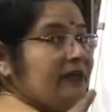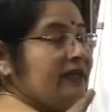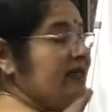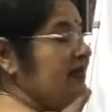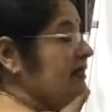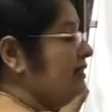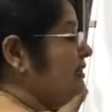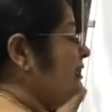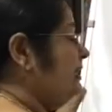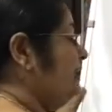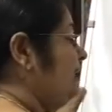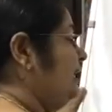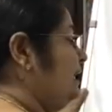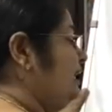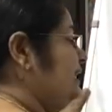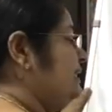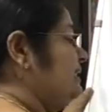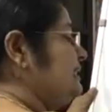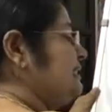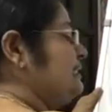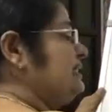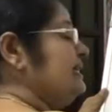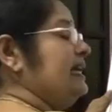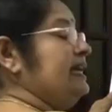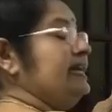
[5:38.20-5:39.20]
here?
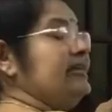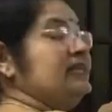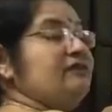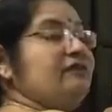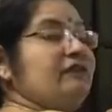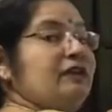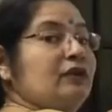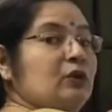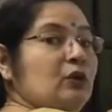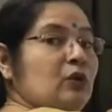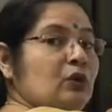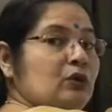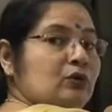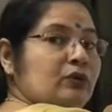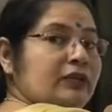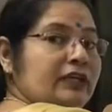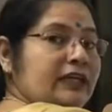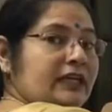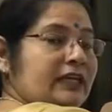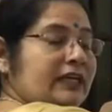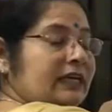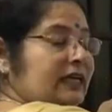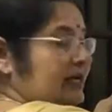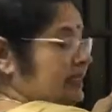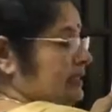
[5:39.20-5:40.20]
X will go to the
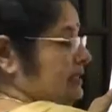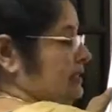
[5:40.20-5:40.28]
other